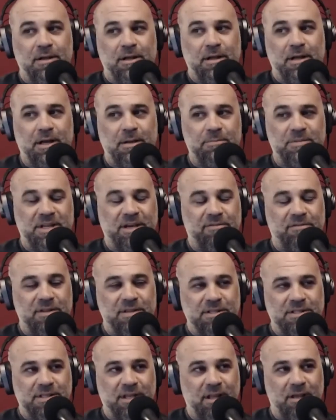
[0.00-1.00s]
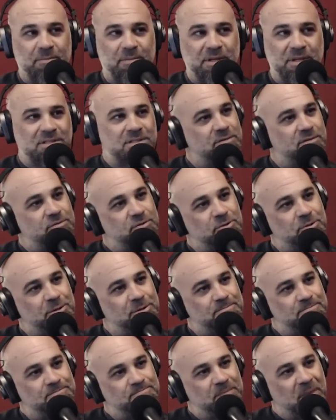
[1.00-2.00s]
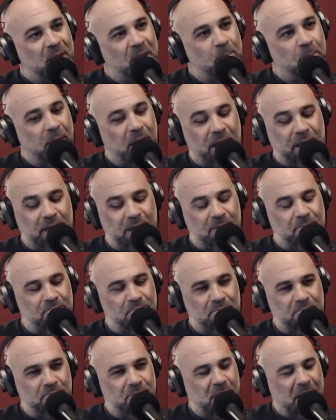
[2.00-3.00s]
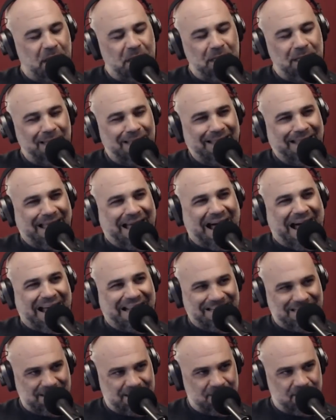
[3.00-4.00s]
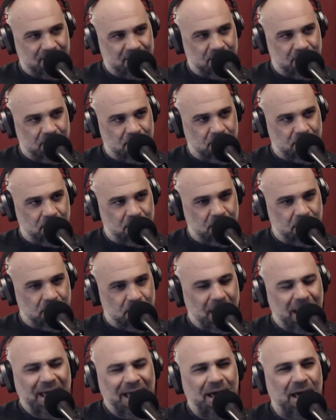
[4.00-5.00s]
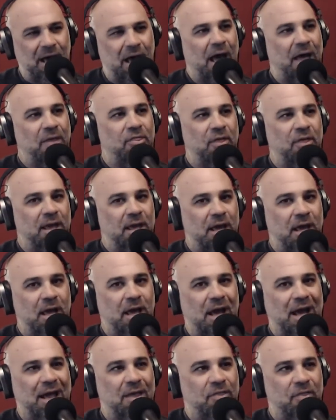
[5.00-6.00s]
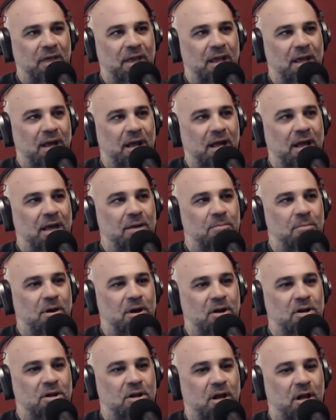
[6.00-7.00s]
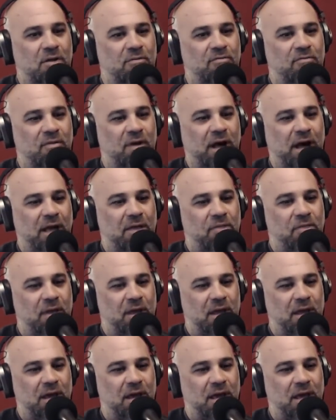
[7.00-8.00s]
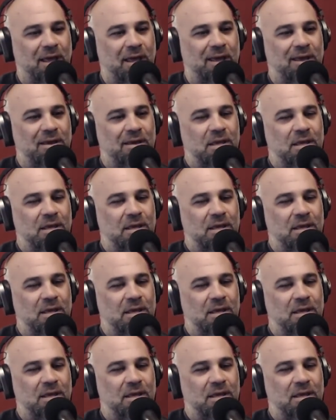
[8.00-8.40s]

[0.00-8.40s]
I'm definitely selling myself short. Yeah, by um, a lot. A lot. Yeah. Yeah. I yeah, think I. Yeah. I think I'm. Of. I think I.